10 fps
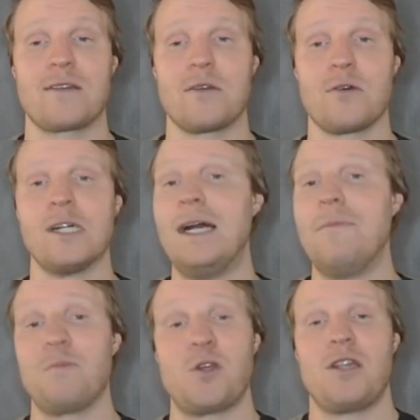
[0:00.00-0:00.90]
So
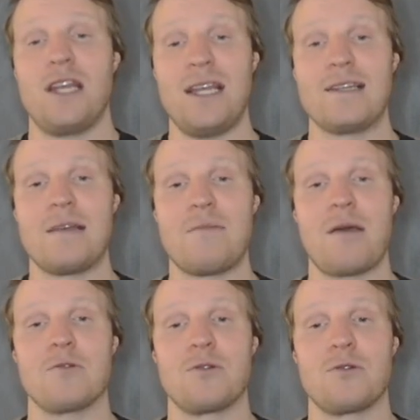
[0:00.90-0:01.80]
you should easily be
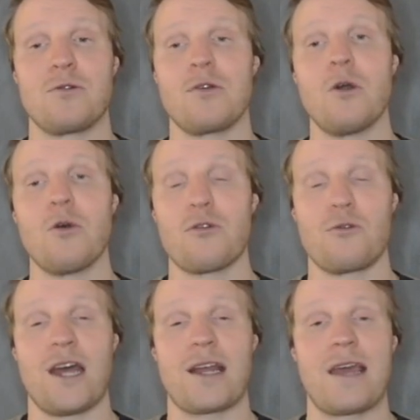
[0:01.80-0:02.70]
able to go through
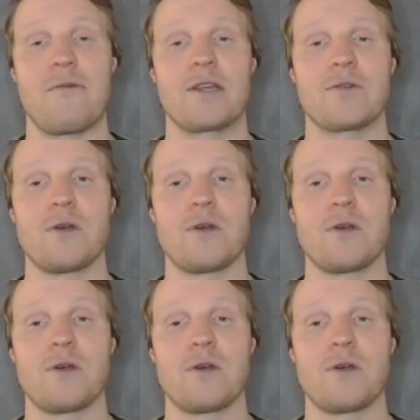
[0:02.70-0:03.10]
that game week as well